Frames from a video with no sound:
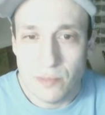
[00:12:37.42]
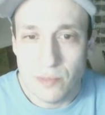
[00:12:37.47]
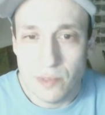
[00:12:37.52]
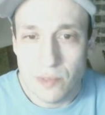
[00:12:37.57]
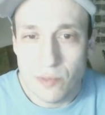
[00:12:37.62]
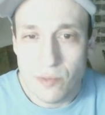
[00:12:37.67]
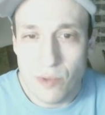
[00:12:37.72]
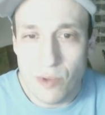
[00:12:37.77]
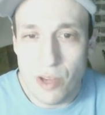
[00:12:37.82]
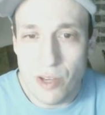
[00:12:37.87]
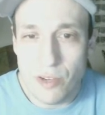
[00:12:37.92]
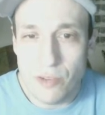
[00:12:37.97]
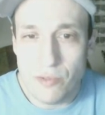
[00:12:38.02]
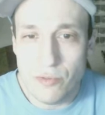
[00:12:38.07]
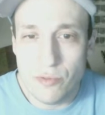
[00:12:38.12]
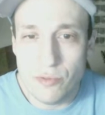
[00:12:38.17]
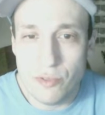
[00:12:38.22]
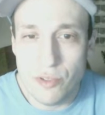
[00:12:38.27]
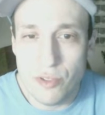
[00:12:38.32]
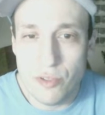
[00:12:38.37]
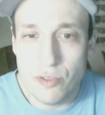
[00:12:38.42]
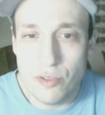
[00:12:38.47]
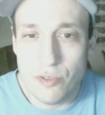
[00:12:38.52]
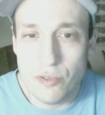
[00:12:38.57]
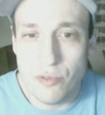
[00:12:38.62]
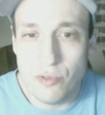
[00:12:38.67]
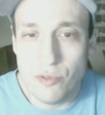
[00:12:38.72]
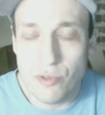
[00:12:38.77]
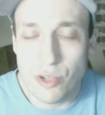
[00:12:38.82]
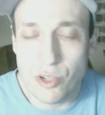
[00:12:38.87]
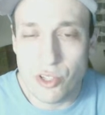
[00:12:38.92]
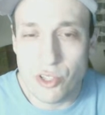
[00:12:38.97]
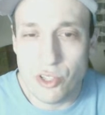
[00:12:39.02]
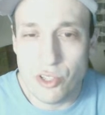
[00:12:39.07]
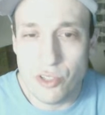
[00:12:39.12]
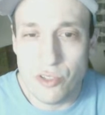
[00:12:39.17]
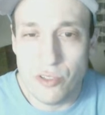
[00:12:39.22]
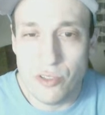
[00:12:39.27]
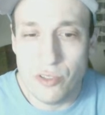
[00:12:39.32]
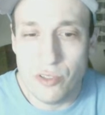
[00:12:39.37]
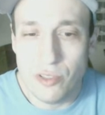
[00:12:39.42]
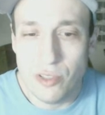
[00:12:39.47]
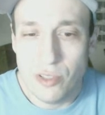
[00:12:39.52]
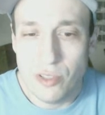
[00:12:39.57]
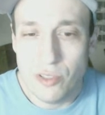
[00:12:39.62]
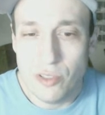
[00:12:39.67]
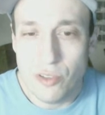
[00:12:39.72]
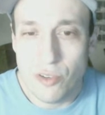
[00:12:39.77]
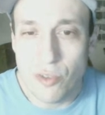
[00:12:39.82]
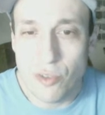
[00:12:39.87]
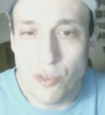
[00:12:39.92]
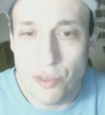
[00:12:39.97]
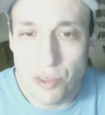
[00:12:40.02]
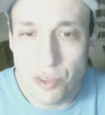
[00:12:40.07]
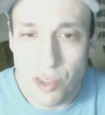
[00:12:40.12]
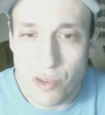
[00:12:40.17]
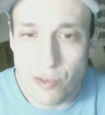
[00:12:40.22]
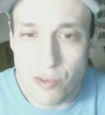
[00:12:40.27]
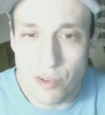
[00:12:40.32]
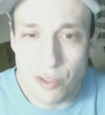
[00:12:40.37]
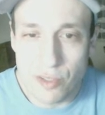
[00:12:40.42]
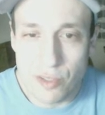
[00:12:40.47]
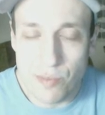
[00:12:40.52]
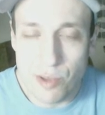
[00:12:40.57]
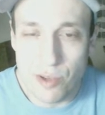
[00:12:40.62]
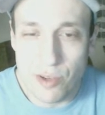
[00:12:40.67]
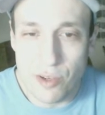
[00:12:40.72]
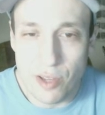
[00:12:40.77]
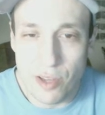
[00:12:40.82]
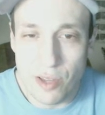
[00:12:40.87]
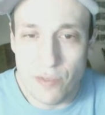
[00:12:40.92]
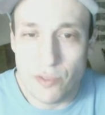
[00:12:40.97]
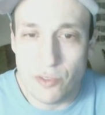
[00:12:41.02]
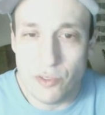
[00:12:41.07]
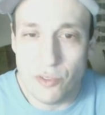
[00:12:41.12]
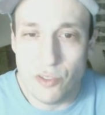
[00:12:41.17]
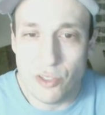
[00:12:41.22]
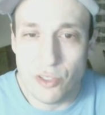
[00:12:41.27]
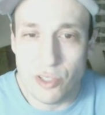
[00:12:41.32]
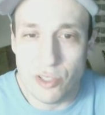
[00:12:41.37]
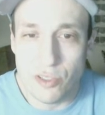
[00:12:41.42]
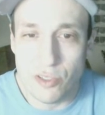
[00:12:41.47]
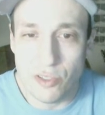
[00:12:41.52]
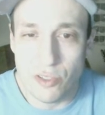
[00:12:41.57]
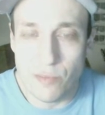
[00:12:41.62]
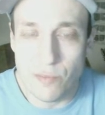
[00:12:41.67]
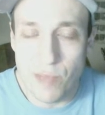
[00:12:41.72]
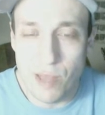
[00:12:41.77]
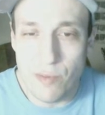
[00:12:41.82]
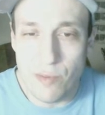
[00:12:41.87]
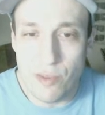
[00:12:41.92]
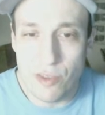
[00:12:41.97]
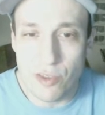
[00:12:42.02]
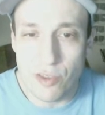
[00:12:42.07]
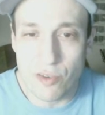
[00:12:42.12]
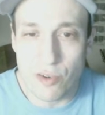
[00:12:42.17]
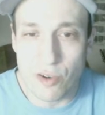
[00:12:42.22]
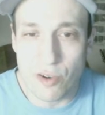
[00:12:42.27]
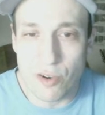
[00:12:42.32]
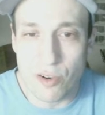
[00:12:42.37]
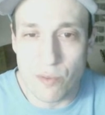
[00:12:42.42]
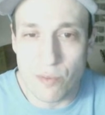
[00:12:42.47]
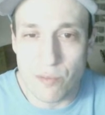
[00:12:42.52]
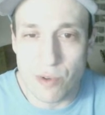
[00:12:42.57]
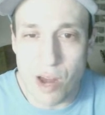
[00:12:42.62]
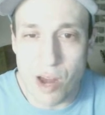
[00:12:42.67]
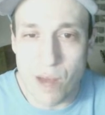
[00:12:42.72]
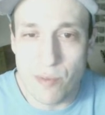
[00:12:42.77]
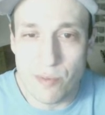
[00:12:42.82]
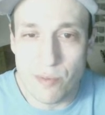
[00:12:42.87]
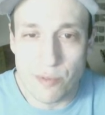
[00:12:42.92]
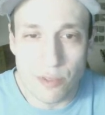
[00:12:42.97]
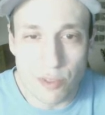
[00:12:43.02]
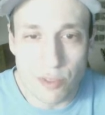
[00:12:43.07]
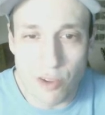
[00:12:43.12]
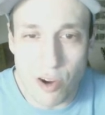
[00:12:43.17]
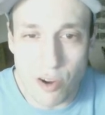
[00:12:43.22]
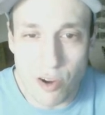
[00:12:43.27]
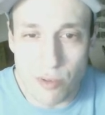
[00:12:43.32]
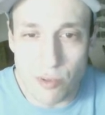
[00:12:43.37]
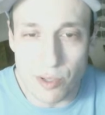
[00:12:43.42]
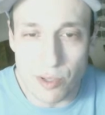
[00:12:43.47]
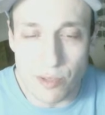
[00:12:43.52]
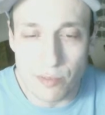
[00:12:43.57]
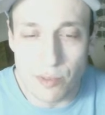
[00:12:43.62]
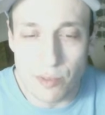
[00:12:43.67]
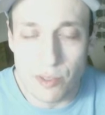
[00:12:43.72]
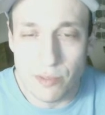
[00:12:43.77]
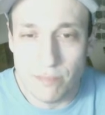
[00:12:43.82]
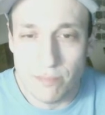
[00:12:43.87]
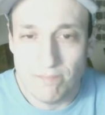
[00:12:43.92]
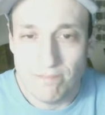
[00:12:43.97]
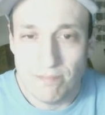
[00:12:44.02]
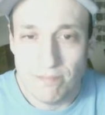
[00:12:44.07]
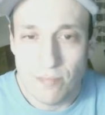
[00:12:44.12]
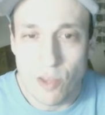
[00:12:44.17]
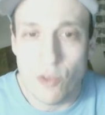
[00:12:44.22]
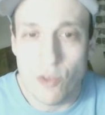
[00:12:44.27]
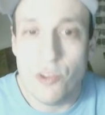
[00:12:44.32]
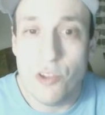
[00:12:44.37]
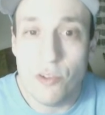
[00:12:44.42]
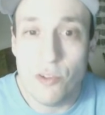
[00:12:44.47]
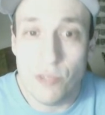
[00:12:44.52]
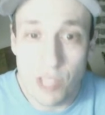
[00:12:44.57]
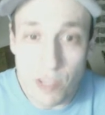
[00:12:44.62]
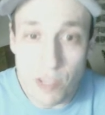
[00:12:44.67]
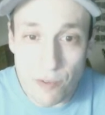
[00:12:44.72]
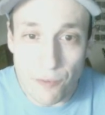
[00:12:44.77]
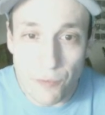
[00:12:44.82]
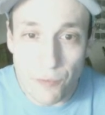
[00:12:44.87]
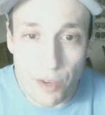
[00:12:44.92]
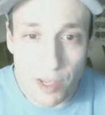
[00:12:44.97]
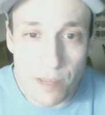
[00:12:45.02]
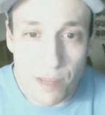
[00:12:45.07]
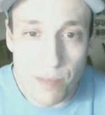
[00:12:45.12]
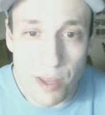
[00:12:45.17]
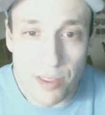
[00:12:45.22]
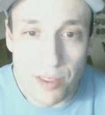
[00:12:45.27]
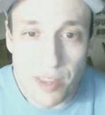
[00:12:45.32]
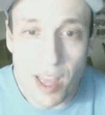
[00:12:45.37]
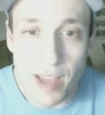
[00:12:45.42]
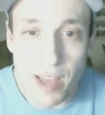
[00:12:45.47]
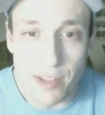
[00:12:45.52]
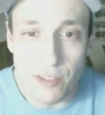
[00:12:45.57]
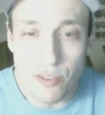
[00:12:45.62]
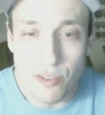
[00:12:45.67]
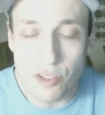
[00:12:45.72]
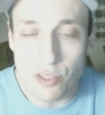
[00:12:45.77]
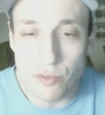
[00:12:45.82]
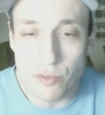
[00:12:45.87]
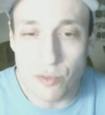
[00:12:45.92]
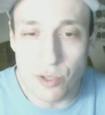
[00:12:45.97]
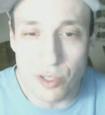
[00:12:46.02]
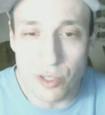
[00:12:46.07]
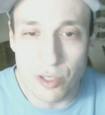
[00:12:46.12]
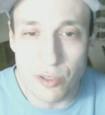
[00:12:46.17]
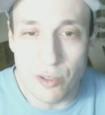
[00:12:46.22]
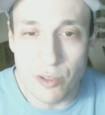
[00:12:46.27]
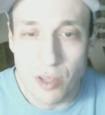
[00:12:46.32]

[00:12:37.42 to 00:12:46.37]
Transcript: Why don't you question your own theories about evolution? Because maybe there are problems with Darwin. But oh, you don't give a fuck about that. You just want to